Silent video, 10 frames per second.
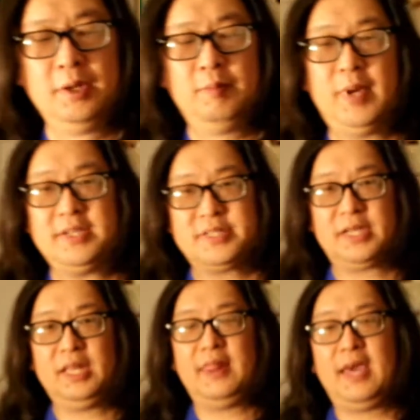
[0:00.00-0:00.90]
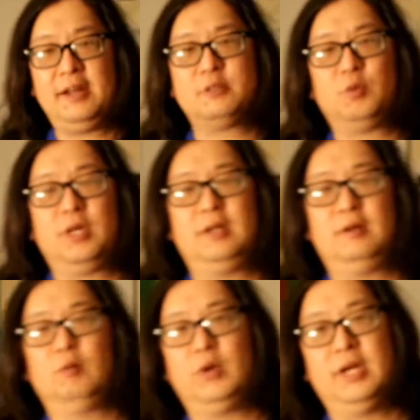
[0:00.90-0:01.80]
Basically, that is what
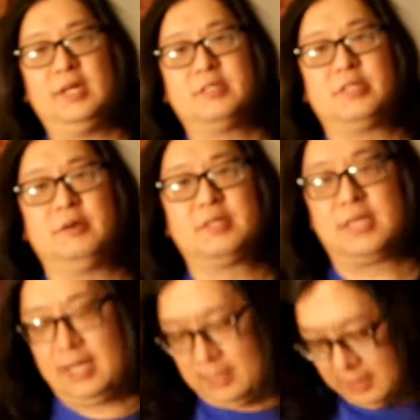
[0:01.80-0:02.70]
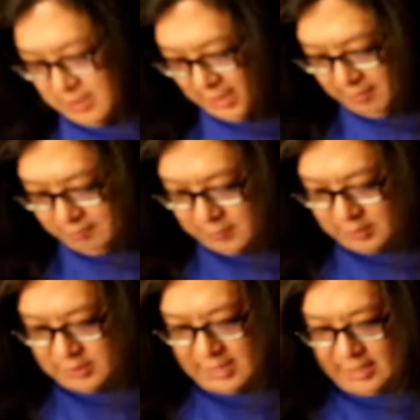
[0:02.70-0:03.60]
it is, though. It's got the same
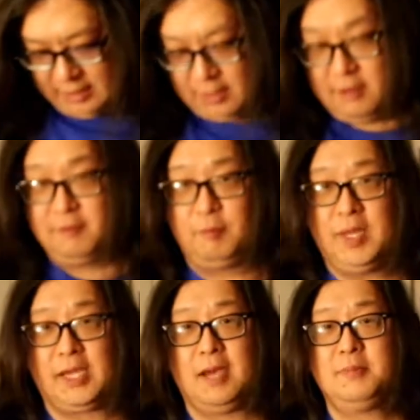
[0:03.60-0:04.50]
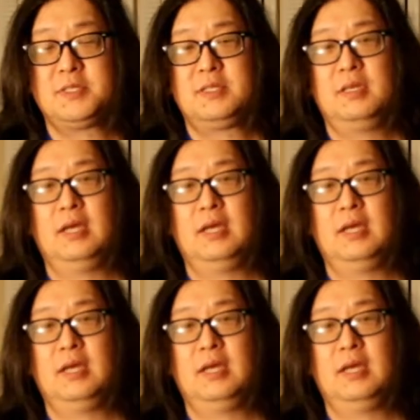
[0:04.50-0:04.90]
set of pickups.